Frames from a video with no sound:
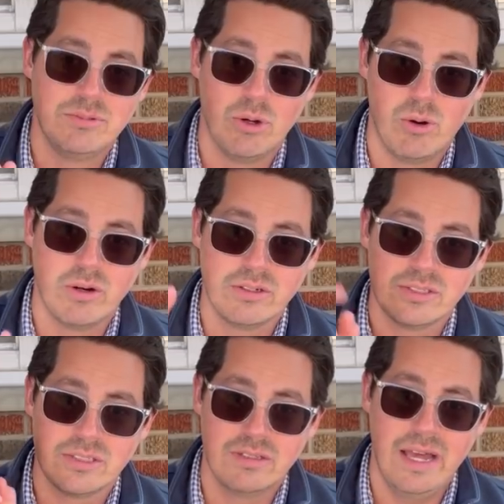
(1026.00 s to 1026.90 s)

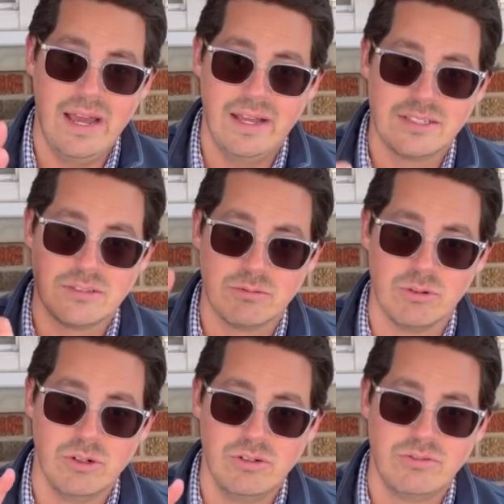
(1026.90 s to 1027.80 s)
doors, glass,
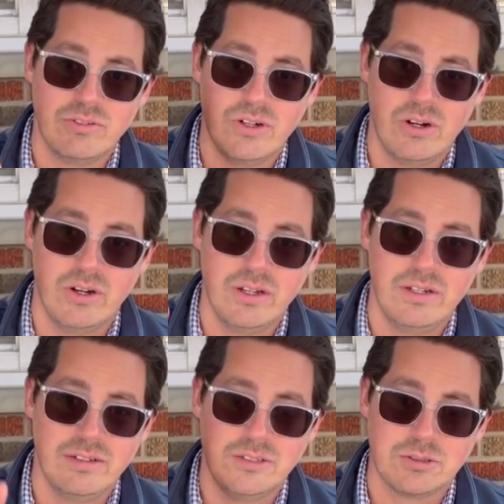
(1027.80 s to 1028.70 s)
roof,
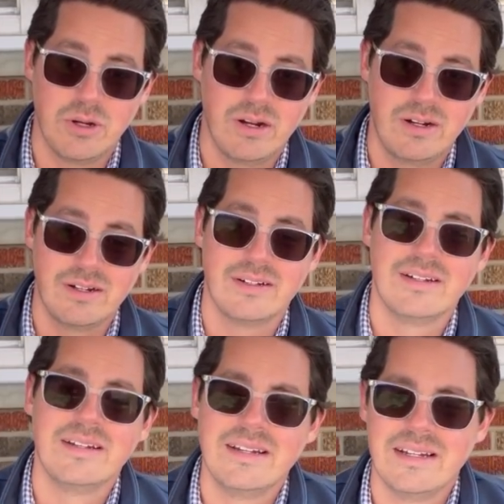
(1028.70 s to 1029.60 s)
hood, trunk
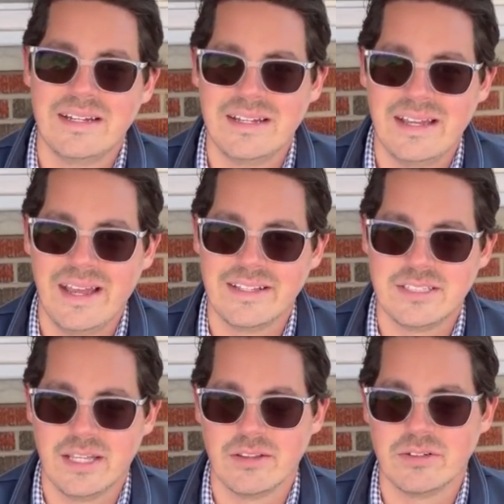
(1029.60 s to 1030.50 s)
as
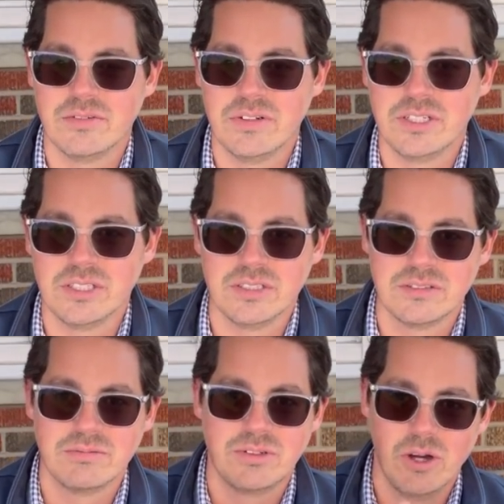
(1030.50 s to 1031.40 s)
the other divisions.
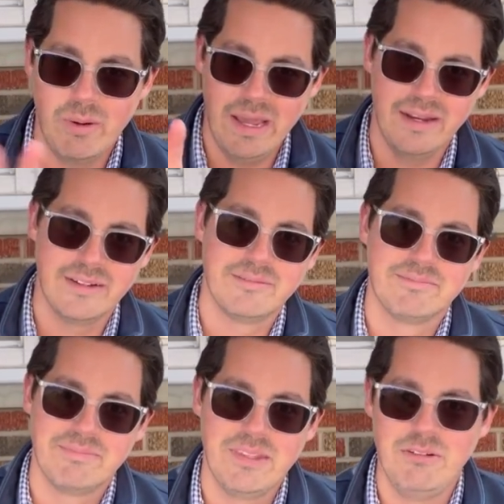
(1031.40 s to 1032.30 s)
Go at it.
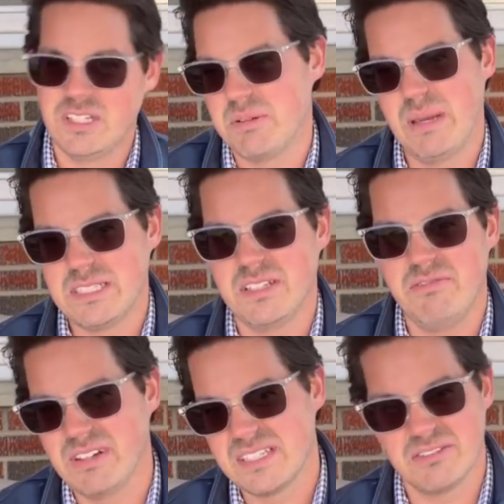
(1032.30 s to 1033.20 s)
You get to basically
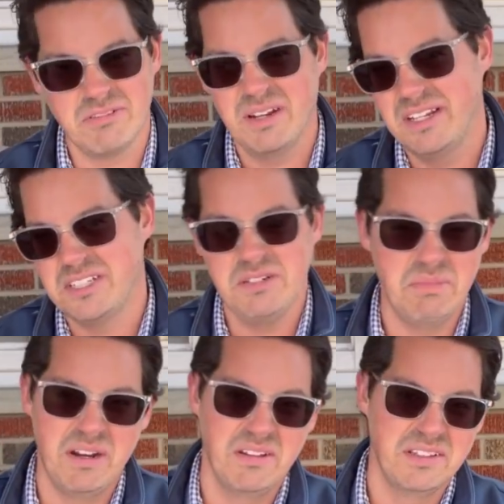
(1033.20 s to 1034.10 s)
fix the front end sheet
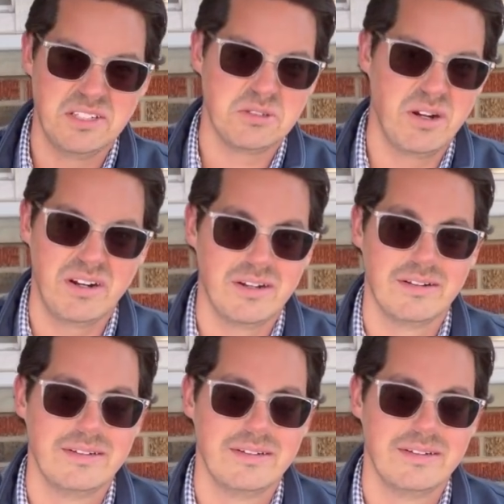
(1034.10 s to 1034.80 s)
metal in the trunk.